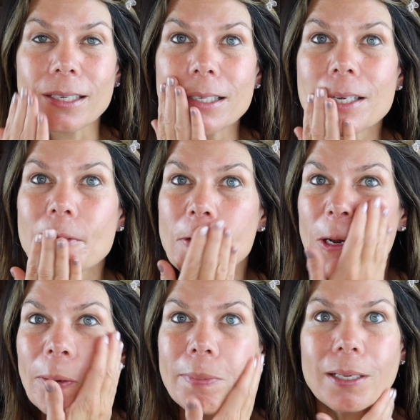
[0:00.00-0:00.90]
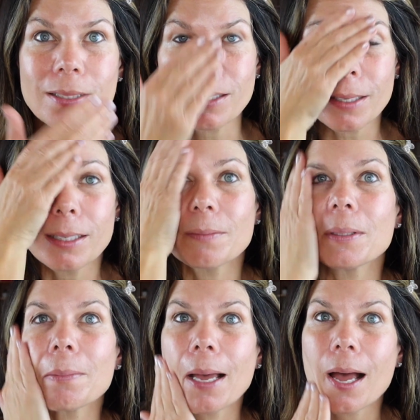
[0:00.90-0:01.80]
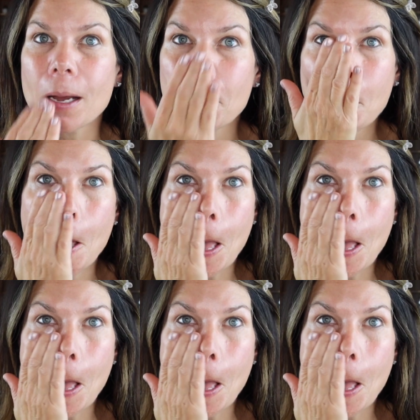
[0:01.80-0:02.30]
different, but it's good to be back.